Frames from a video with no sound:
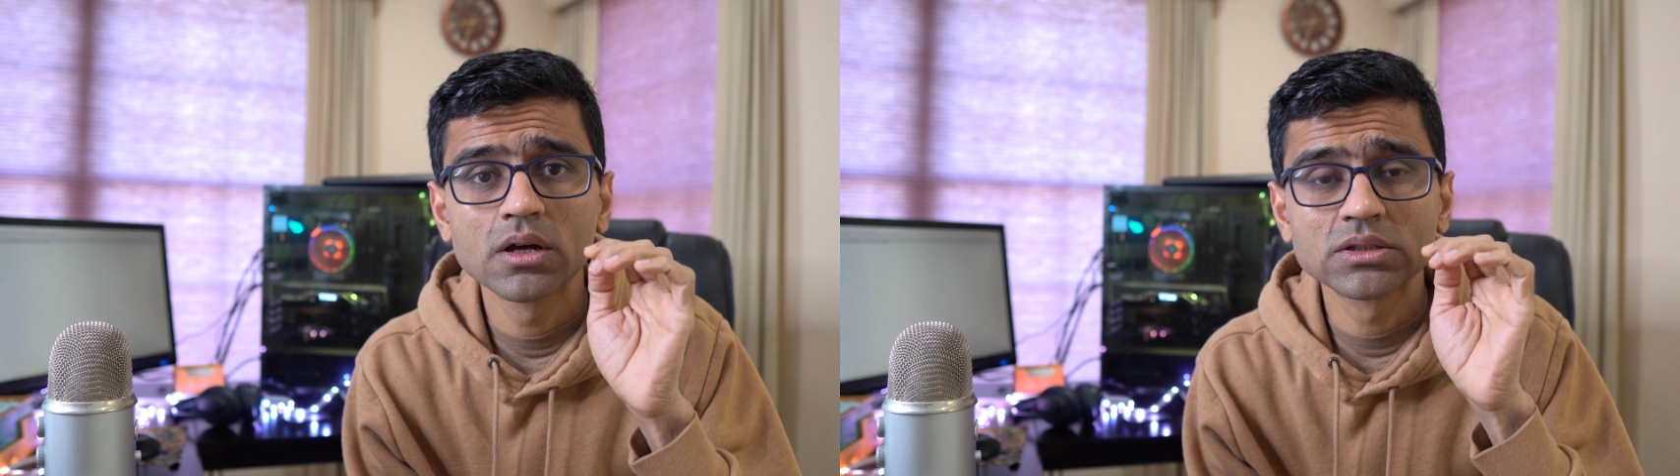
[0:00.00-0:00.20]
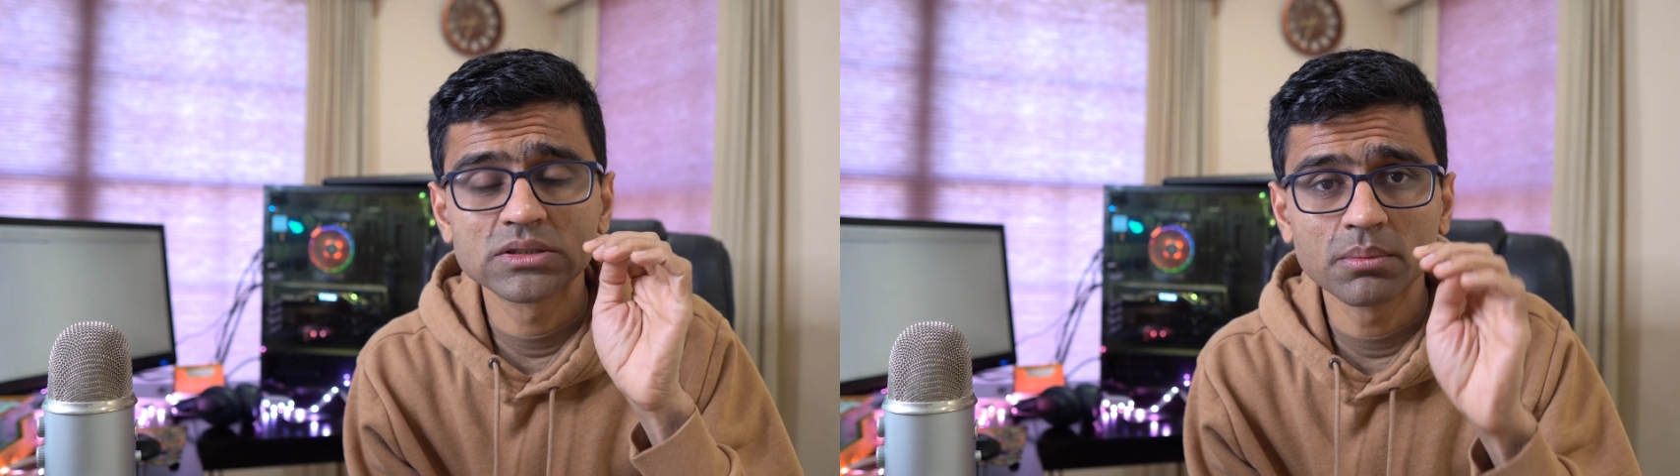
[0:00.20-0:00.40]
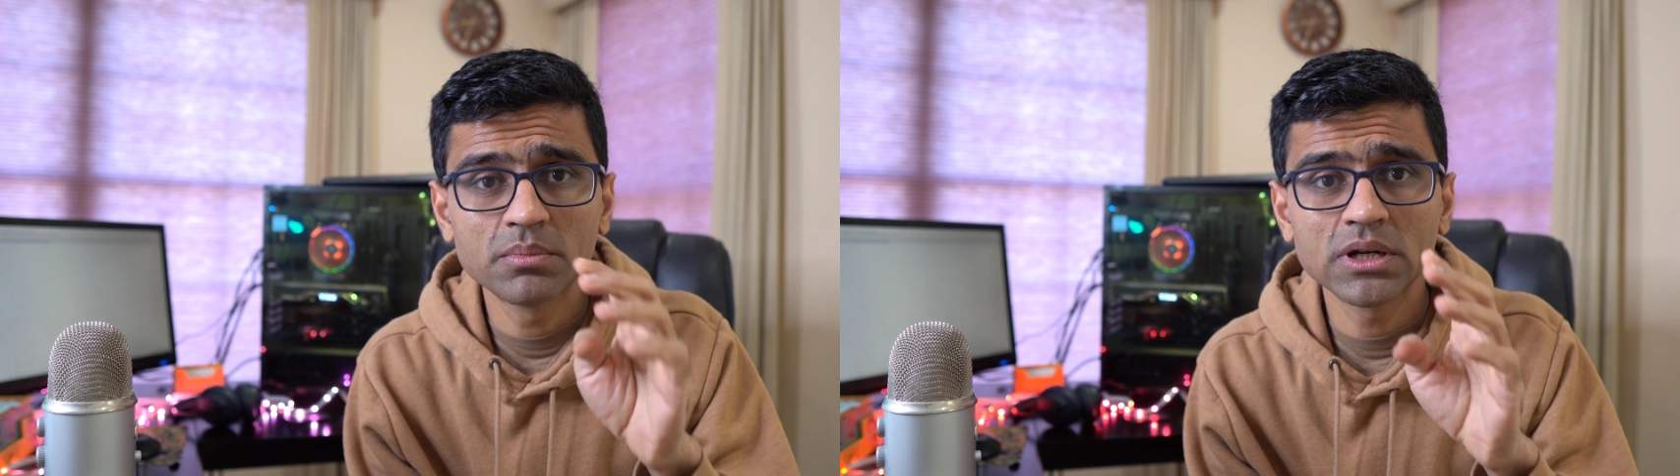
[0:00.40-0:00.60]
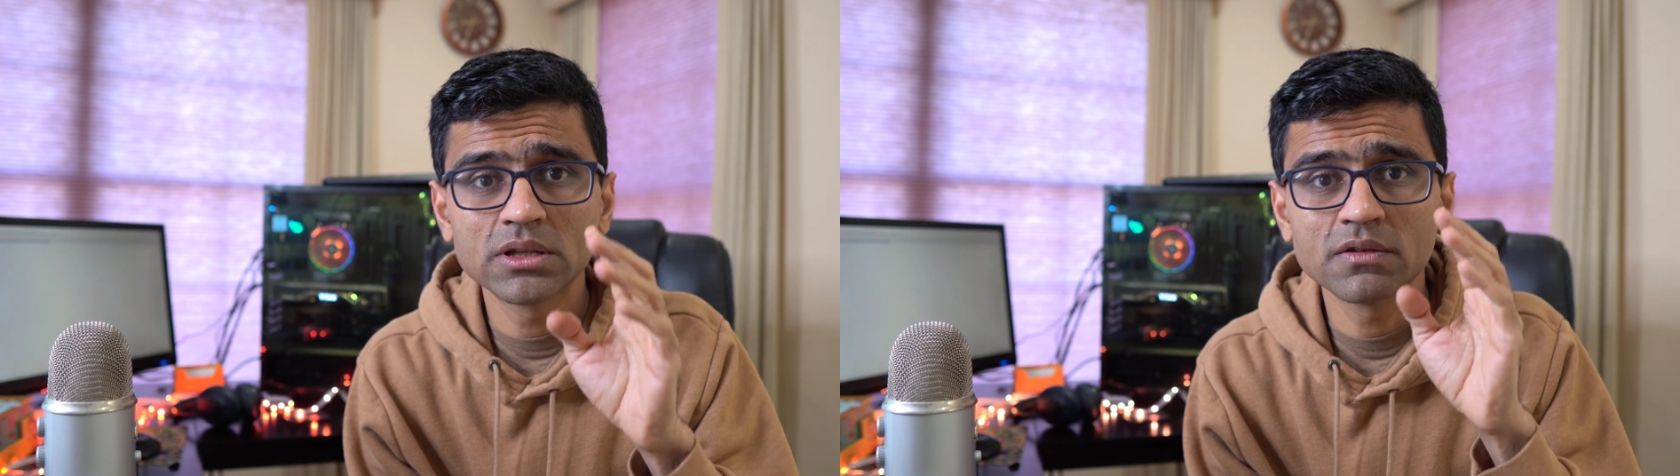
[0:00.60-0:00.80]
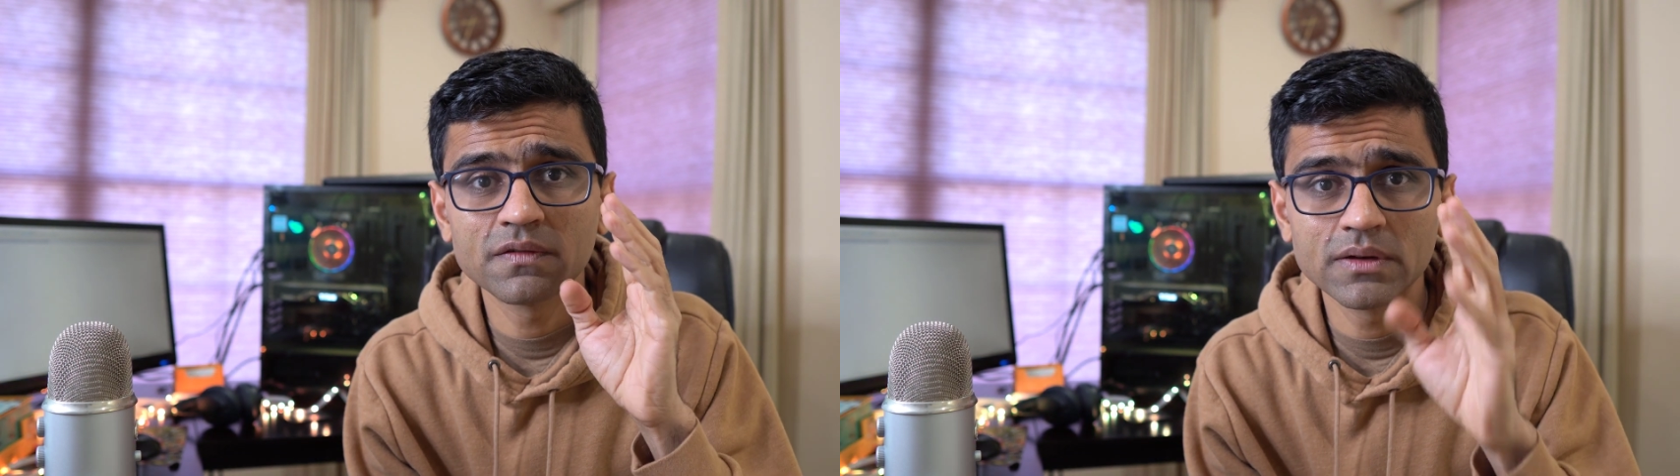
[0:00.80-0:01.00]

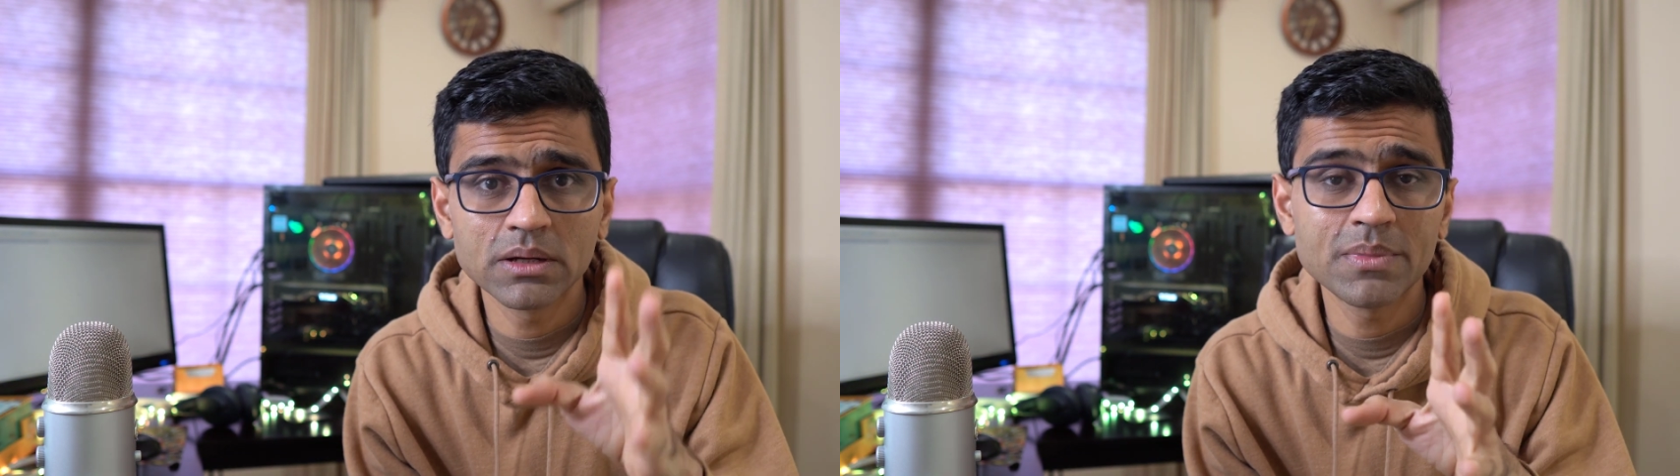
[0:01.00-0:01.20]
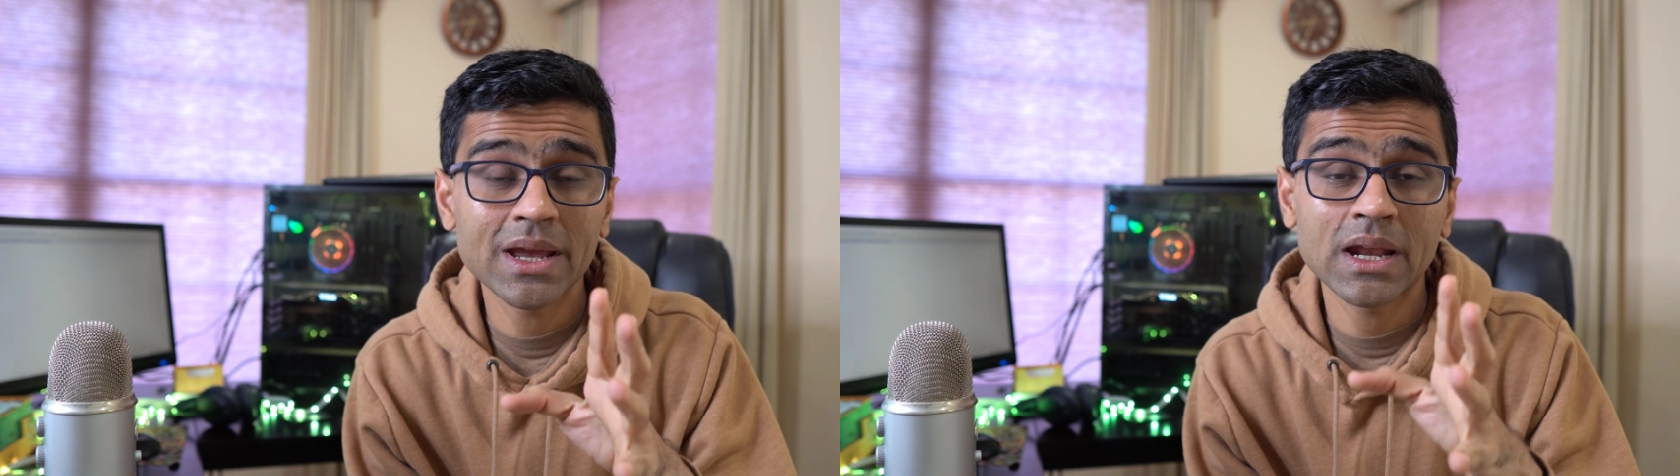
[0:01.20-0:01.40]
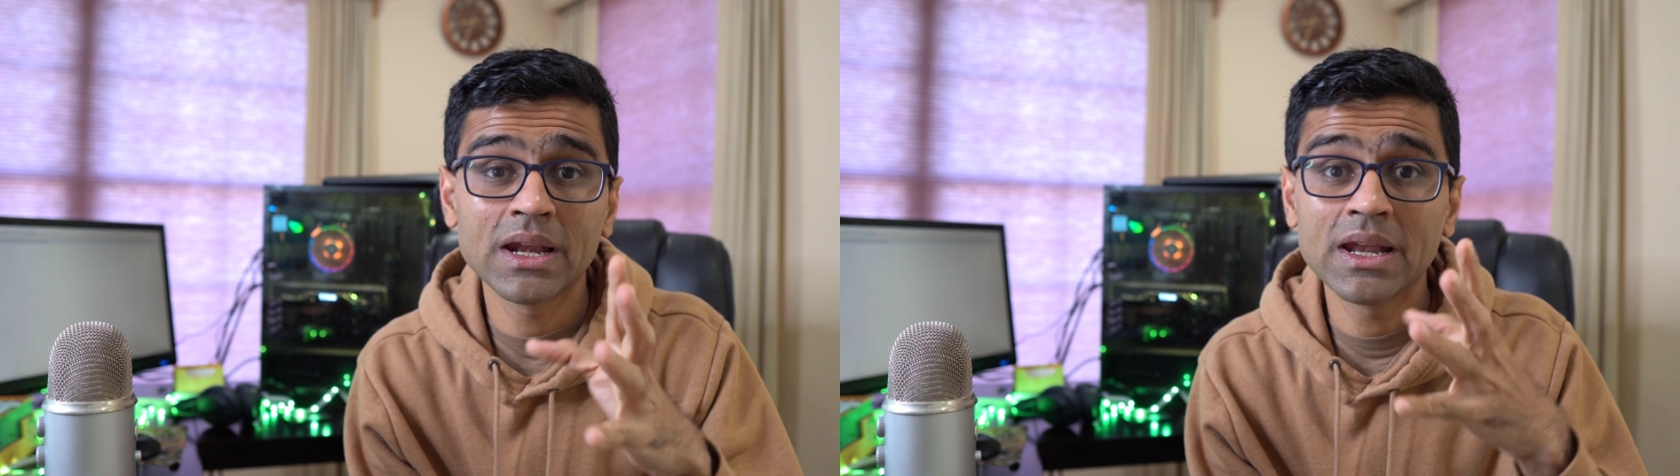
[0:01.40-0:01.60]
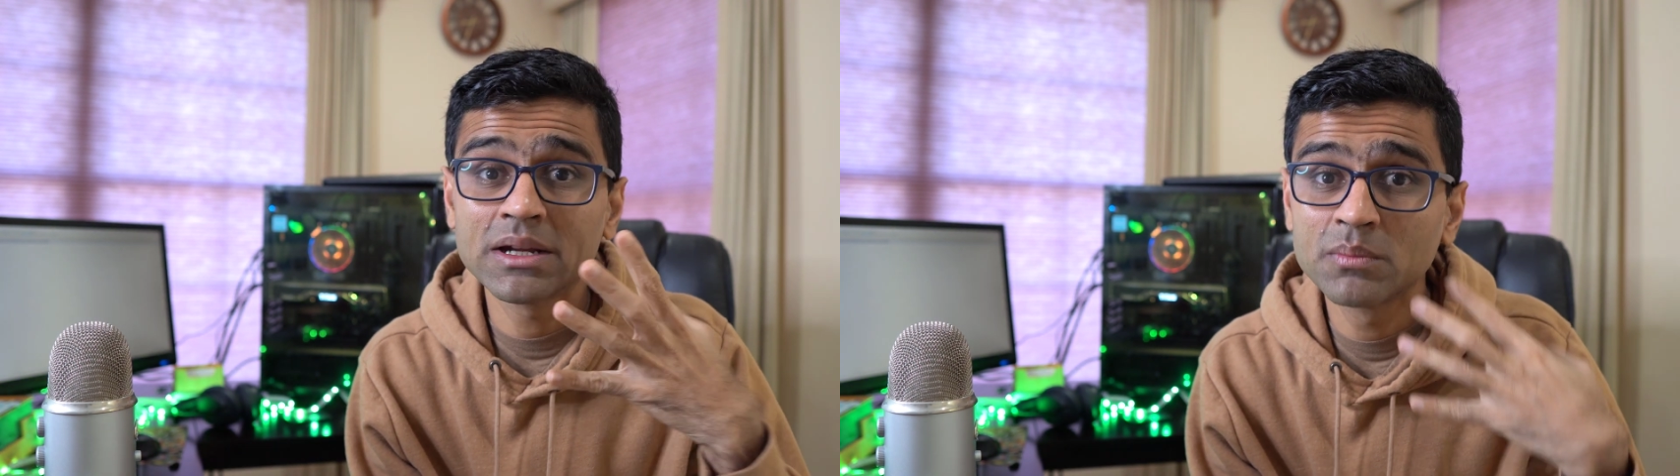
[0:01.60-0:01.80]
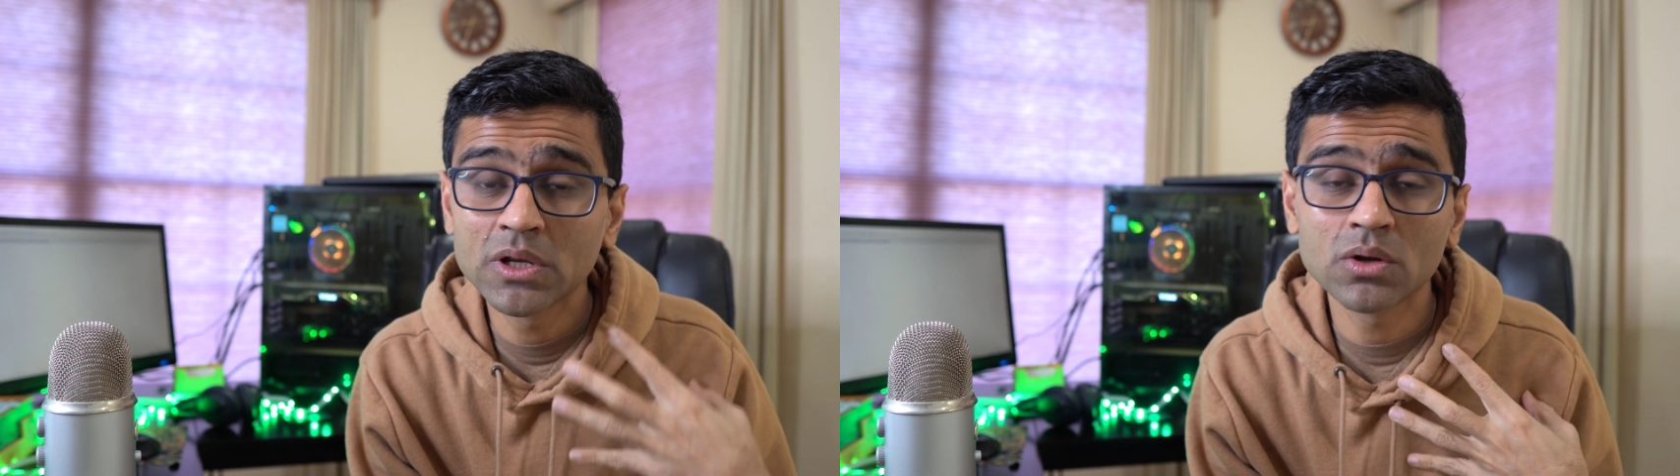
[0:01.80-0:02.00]
submit the feedback and
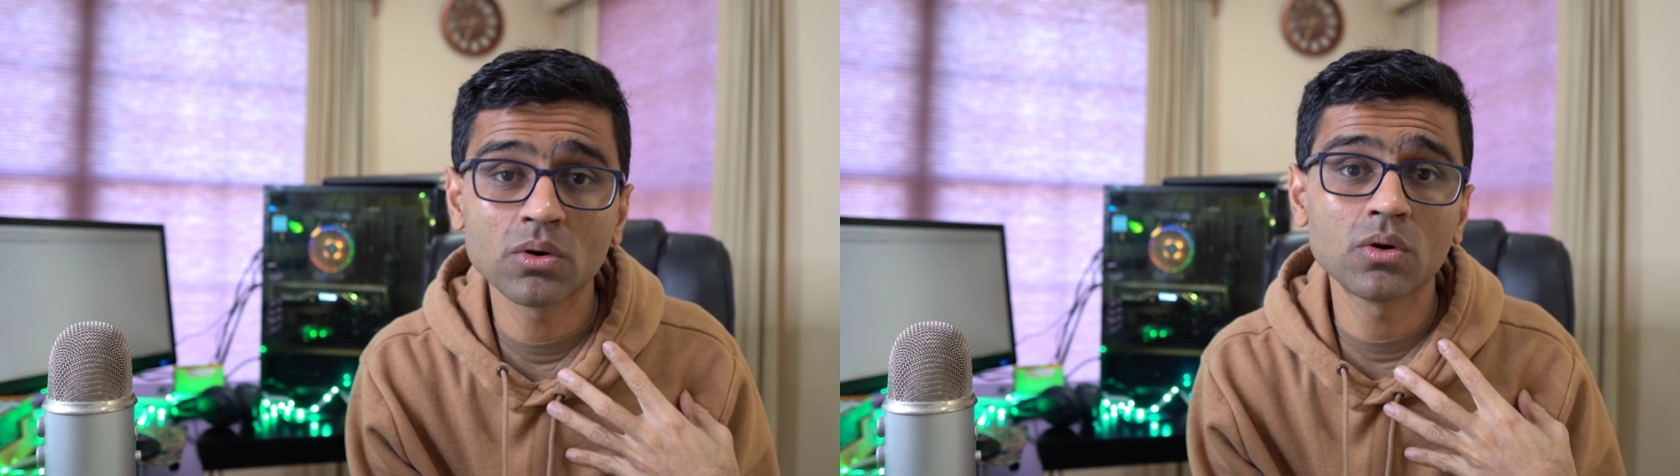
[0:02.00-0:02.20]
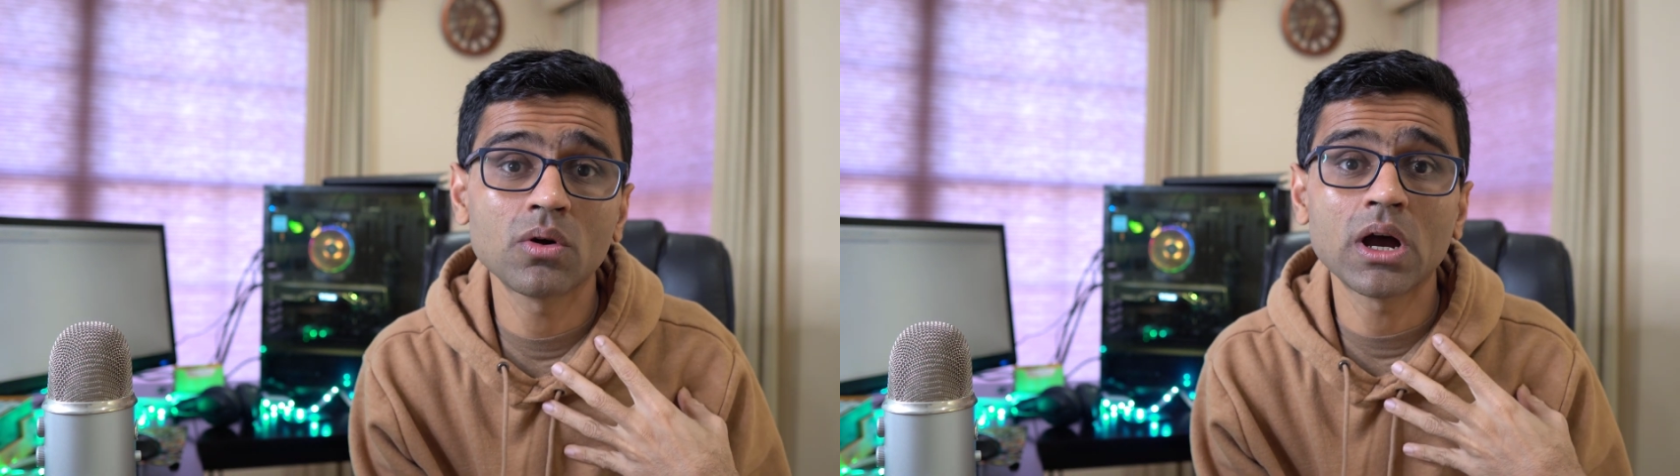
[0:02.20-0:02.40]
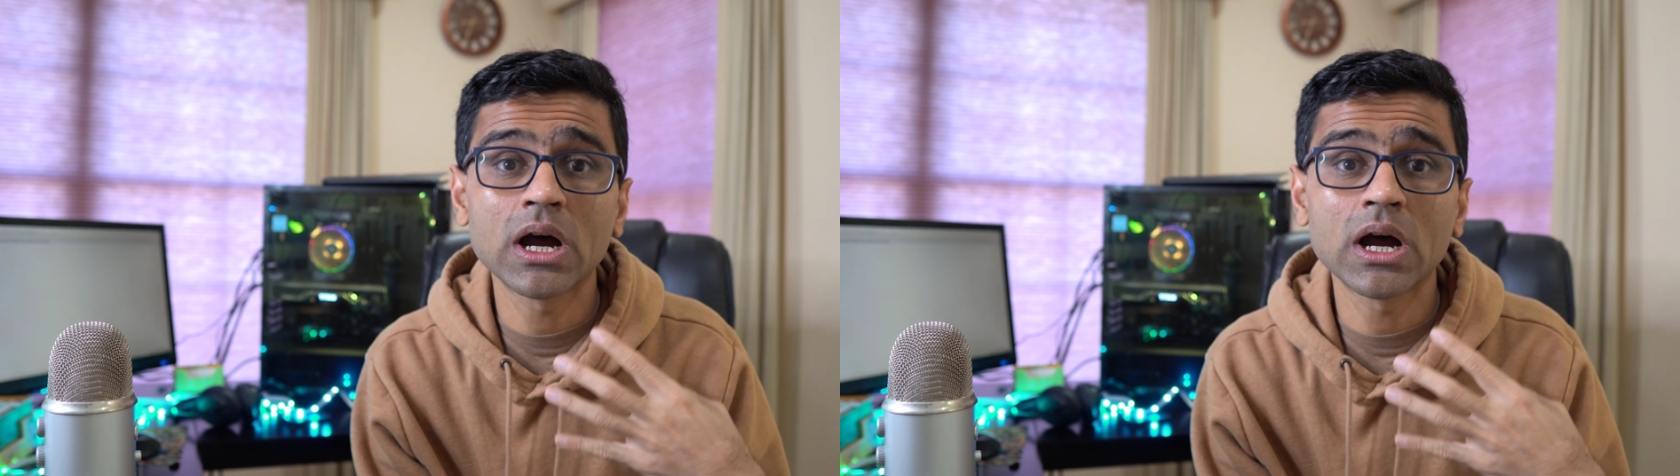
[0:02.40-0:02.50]
let me know